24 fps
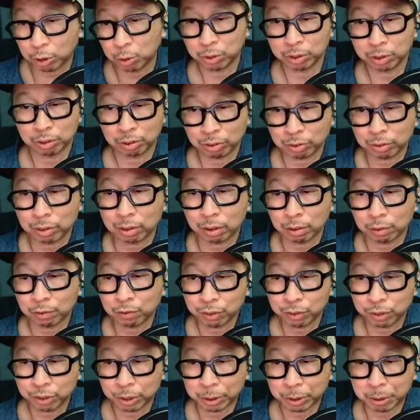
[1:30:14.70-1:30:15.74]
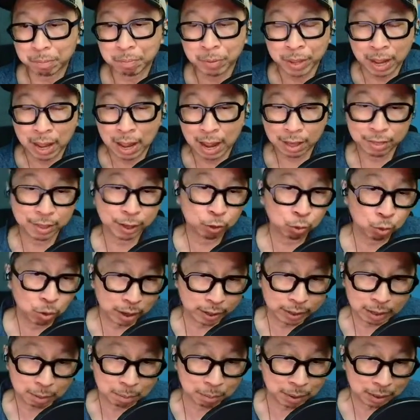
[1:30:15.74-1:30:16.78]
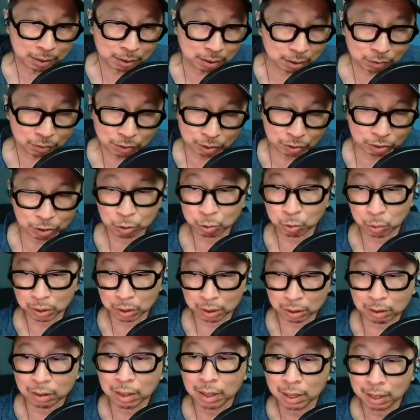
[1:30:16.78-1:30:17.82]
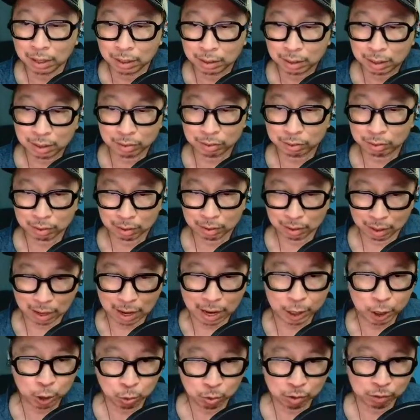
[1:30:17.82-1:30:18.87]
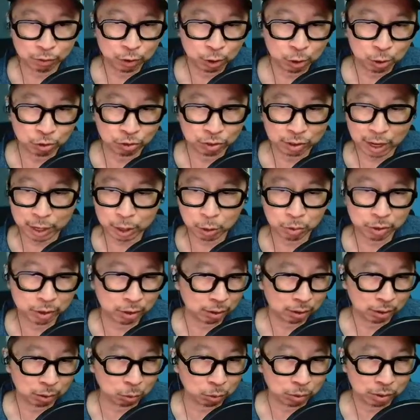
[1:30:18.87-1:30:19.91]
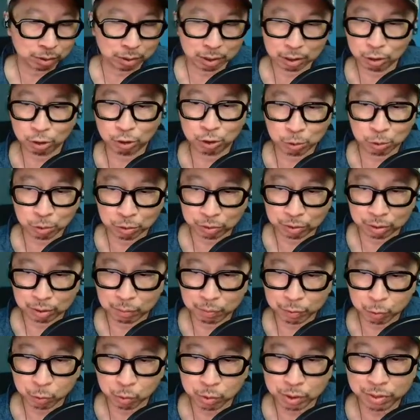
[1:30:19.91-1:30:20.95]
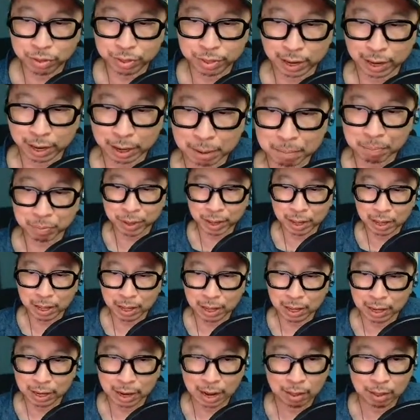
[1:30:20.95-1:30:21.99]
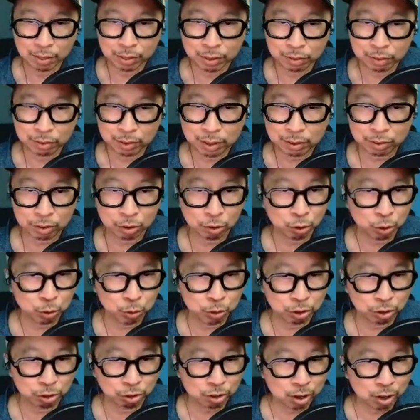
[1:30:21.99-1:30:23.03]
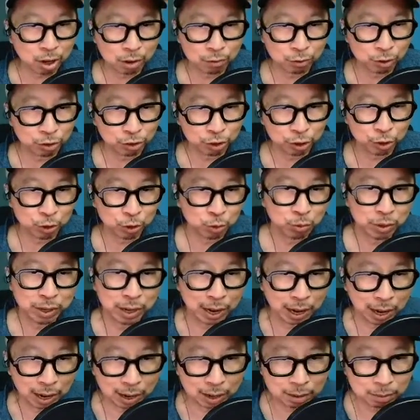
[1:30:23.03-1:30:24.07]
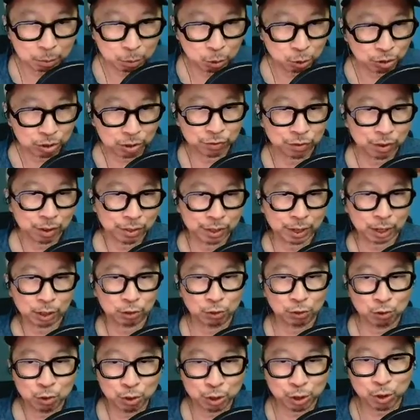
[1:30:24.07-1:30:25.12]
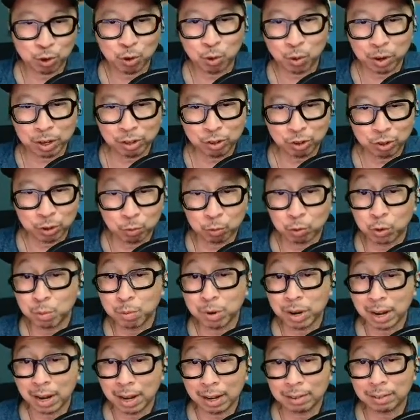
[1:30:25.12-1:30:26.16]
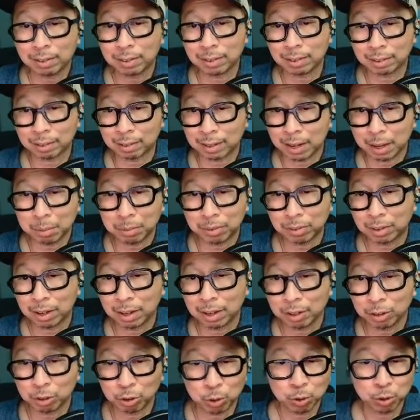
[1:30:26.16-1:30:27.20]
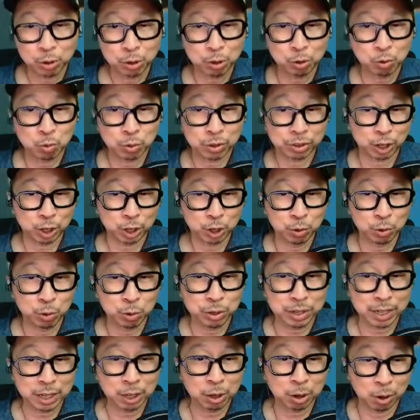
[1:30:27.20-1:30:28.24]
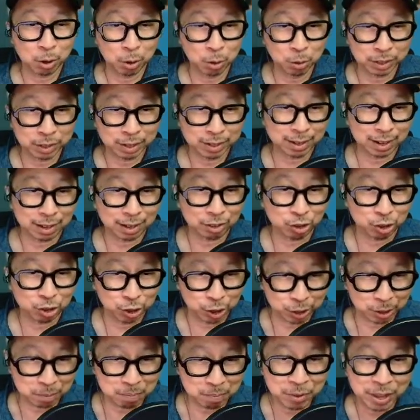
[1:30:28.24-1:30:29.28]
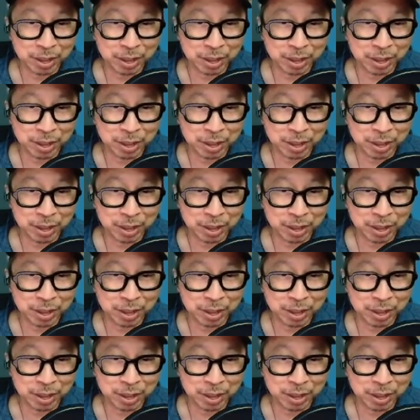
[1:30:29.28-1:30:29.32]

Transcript: it yourself. So, and that's where I get my TVs as well, because I do reviews. I don't want to deal with the issues with that. And this takes us to an earlier conversation we had. Mustafa, thanks for the question. Rumor has it Samsung is going with QD OLED next year.